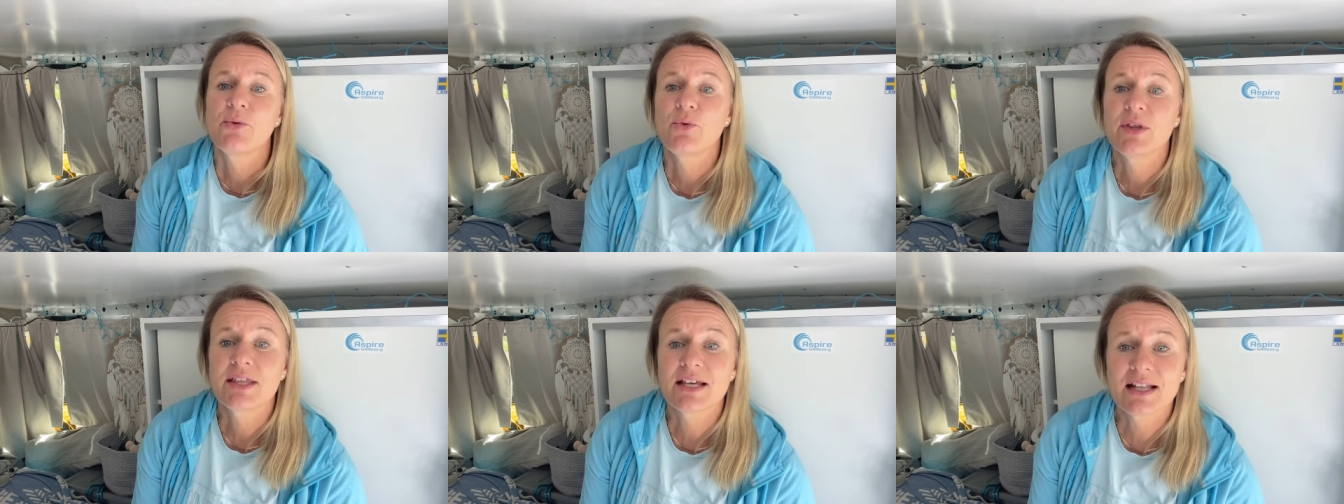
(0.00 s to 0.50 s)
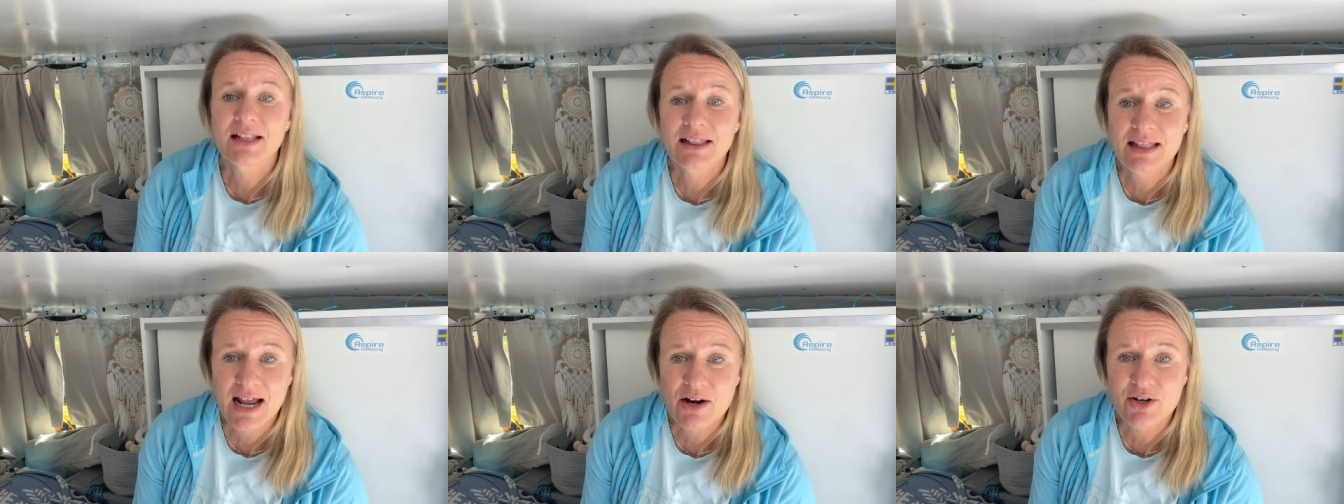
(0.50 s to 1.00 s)
With
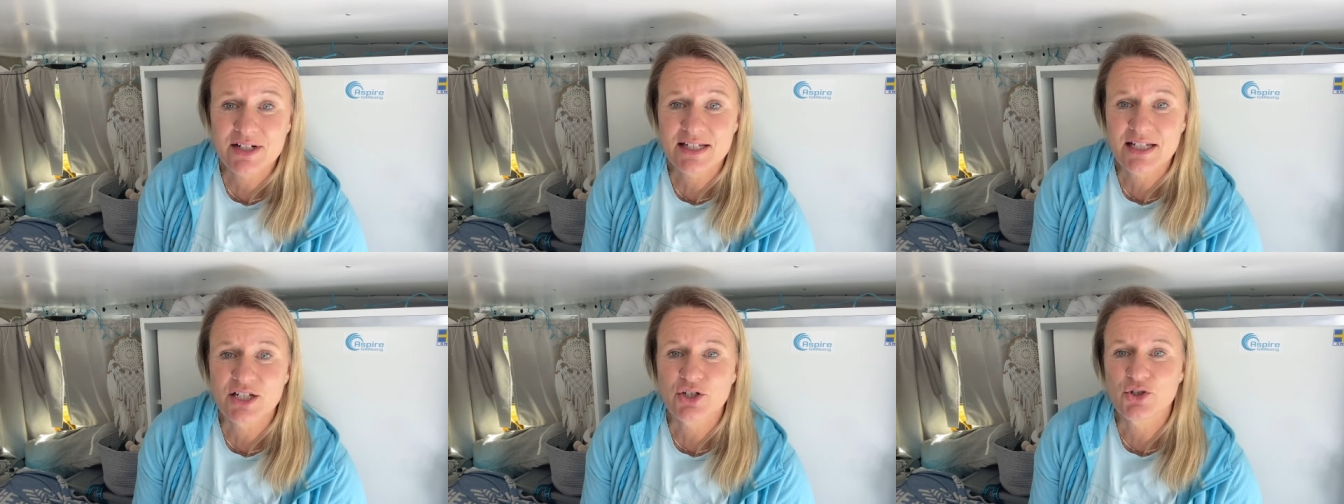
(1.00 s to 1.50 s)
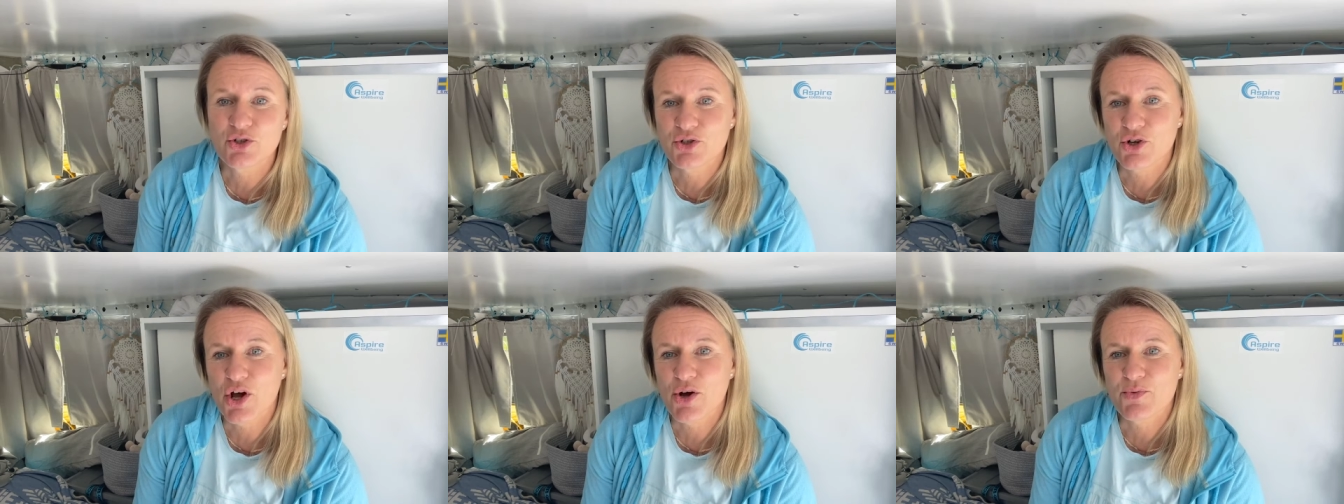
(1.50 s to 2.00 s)
clarity, you
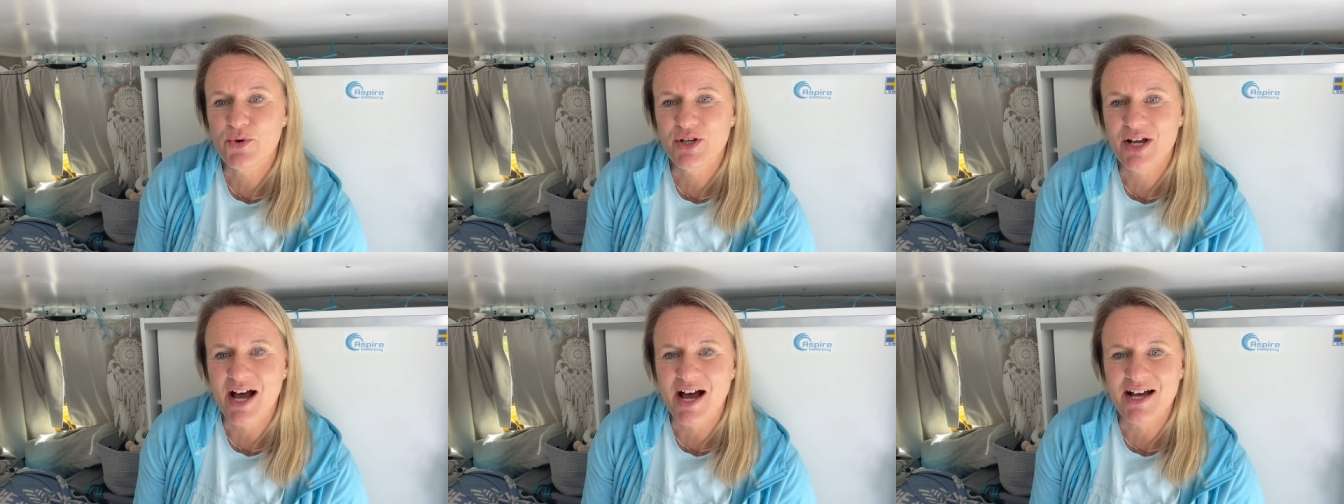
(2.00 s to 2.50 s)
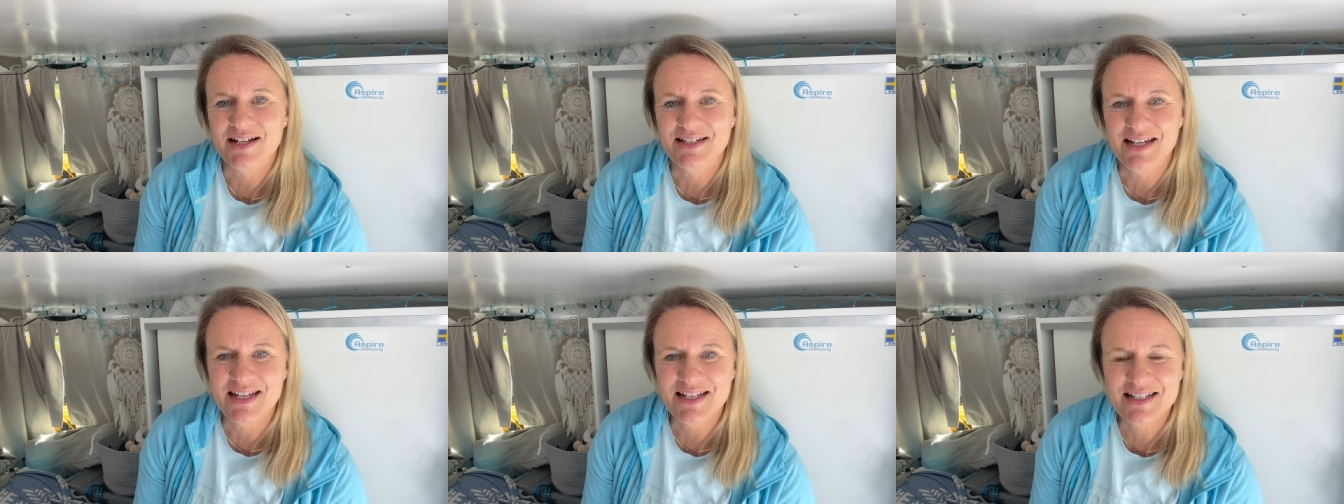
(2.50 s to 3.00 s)
know what your heart
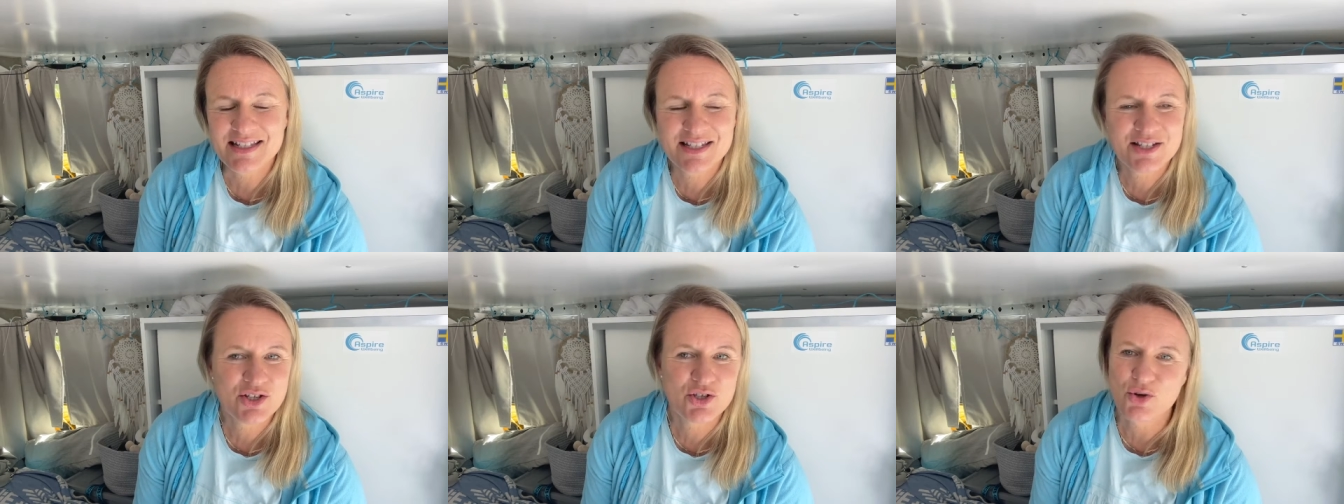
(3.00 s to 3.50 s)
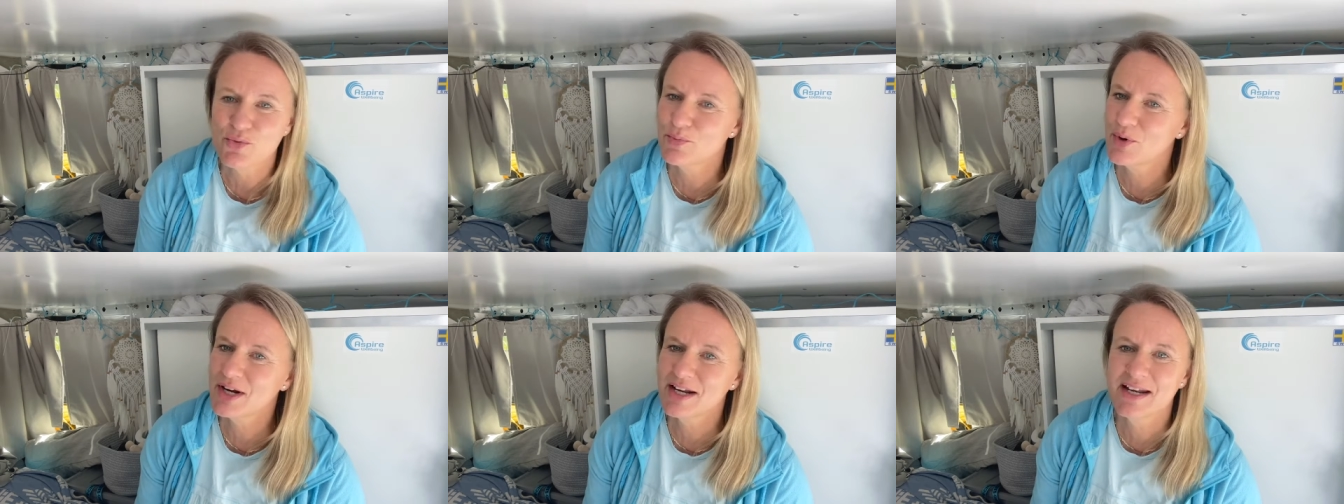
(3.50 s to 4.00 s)
needs, your
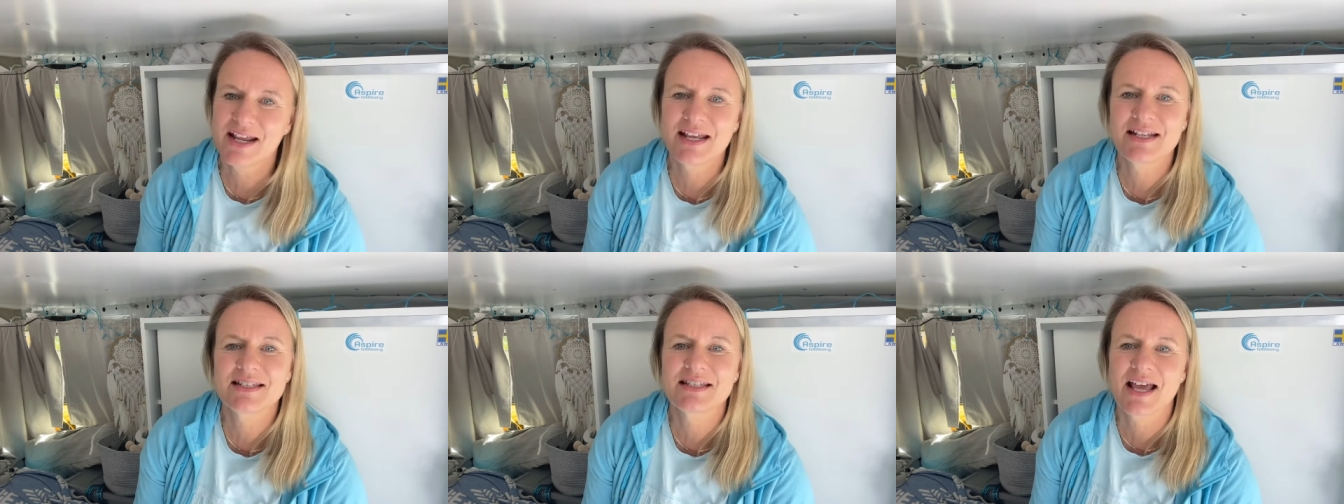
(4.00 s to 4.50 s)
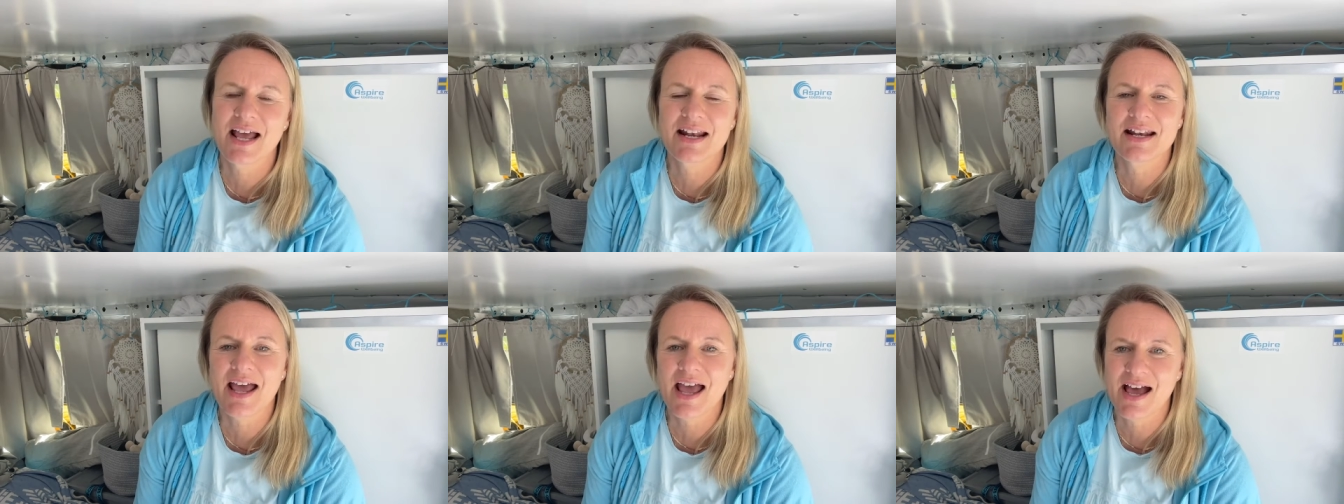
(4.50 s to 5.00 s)
body needs,
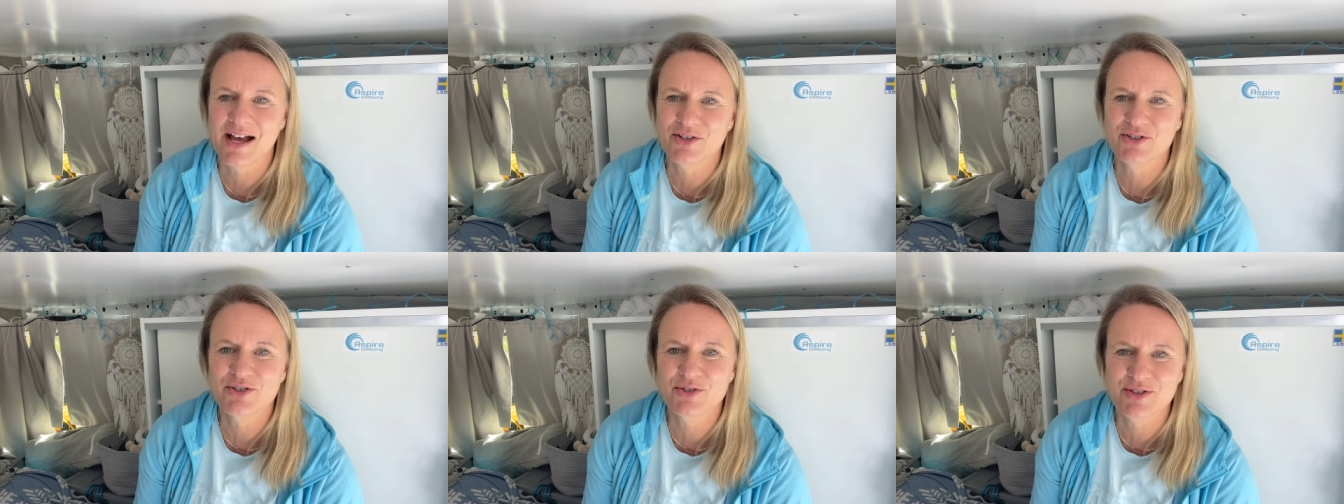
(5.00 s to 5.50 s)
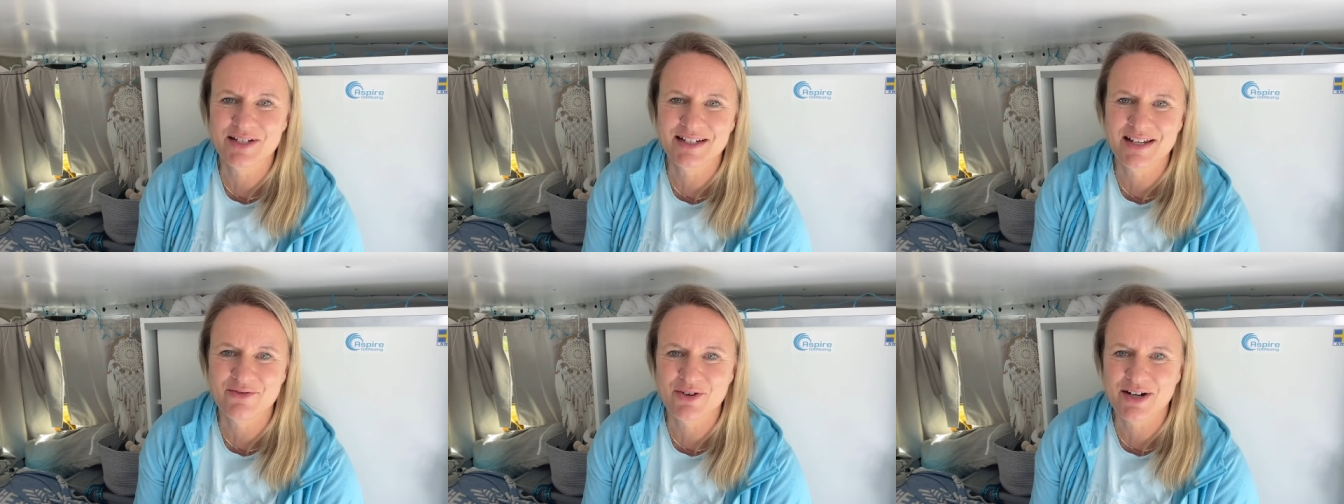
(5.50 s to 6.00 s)
and how to
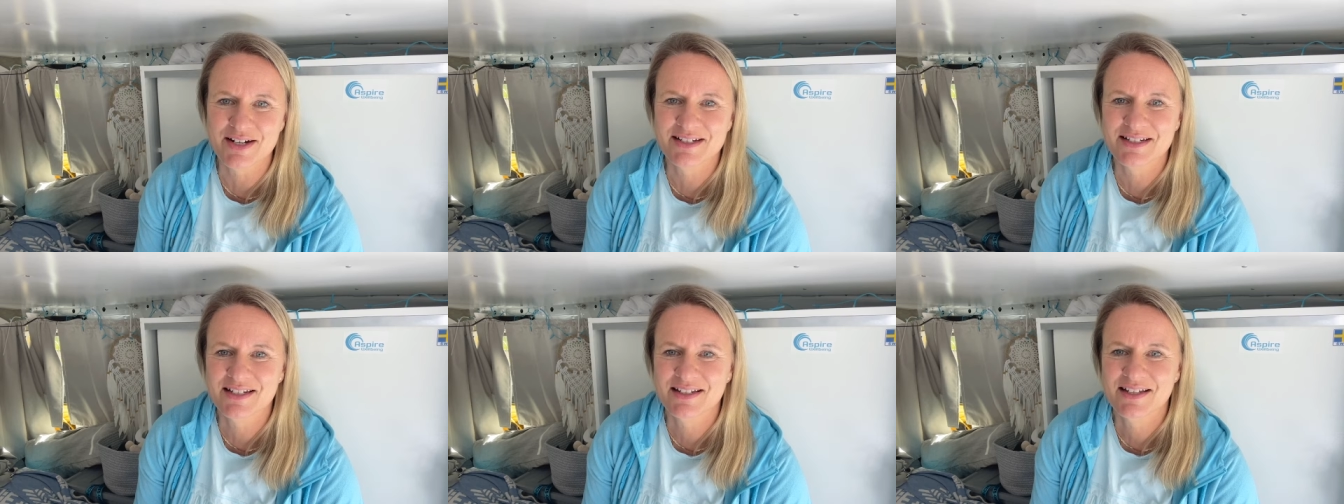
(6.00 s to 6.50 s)
deliver it.